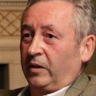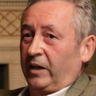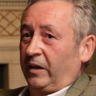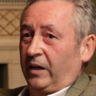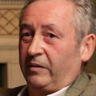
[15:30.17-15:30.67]

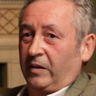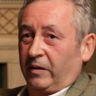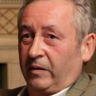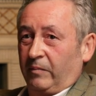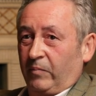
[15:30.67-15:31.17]
Uh,
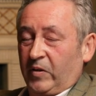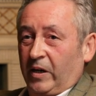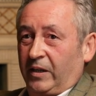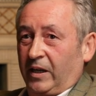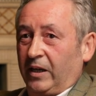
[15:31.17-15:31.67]
um,
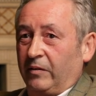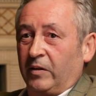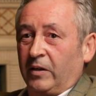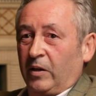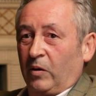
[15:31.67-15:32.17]
yet
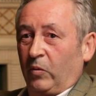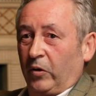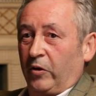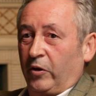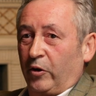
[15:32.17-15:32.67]
again, what
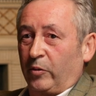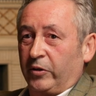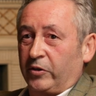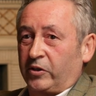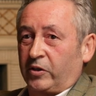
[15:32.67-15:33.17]
are the other
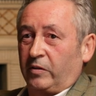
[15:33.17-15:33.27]
ones?